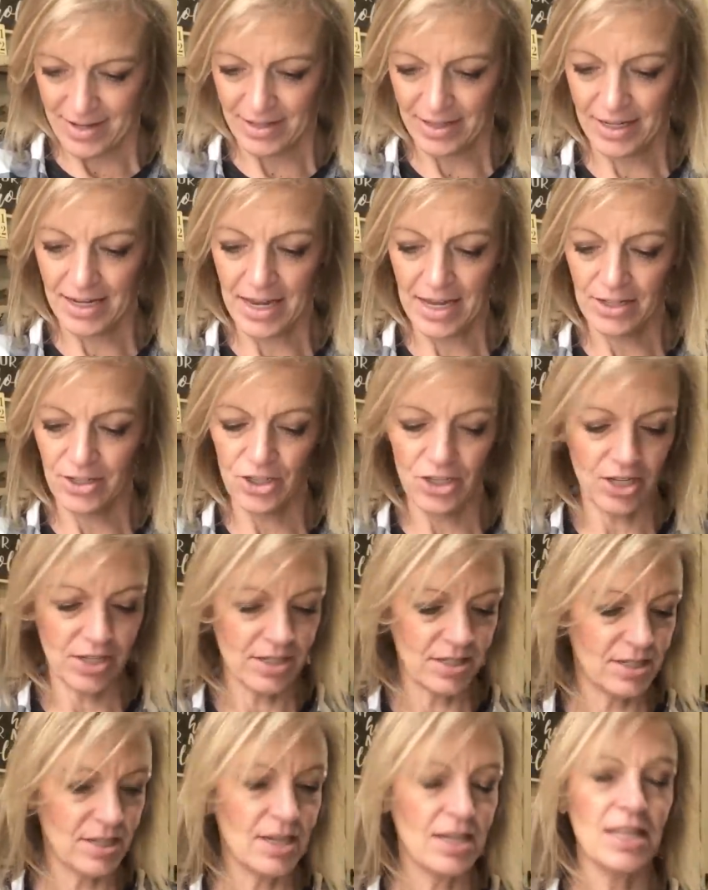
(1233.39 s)
Lynette
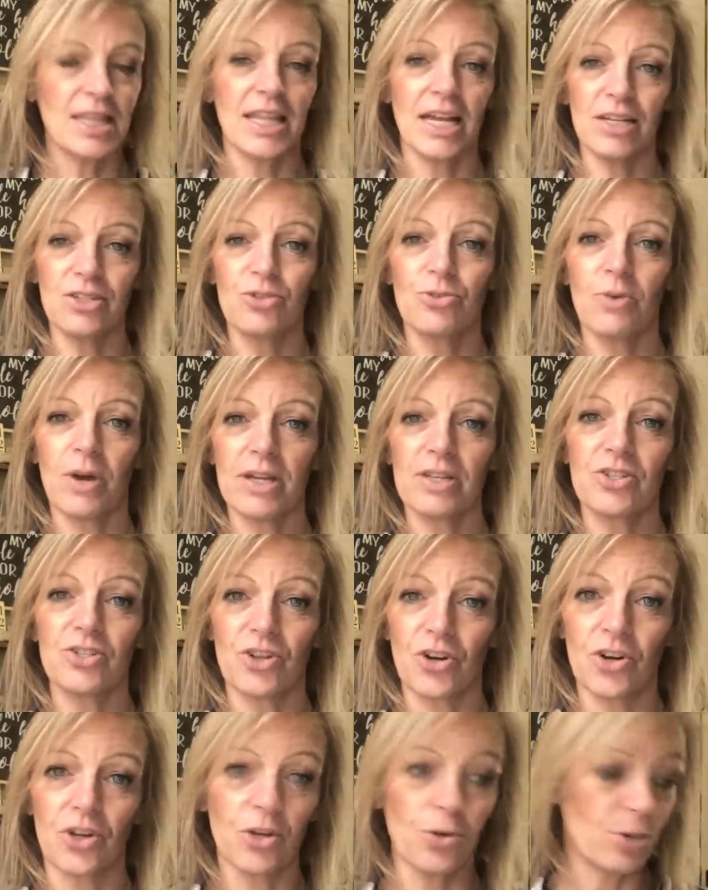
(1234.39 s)
Jensen, that's who I
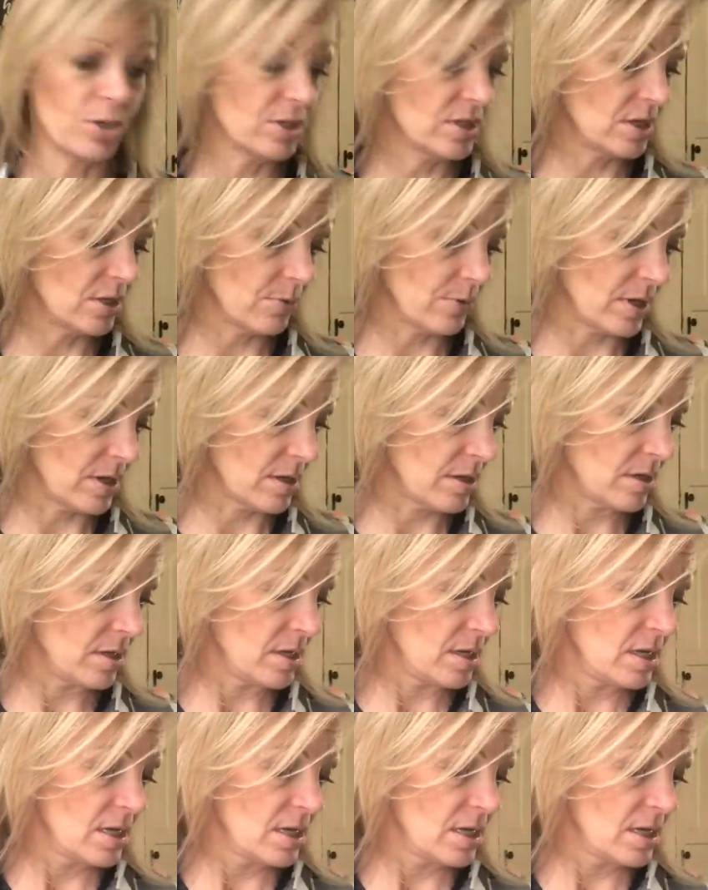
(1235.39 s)
started quilting with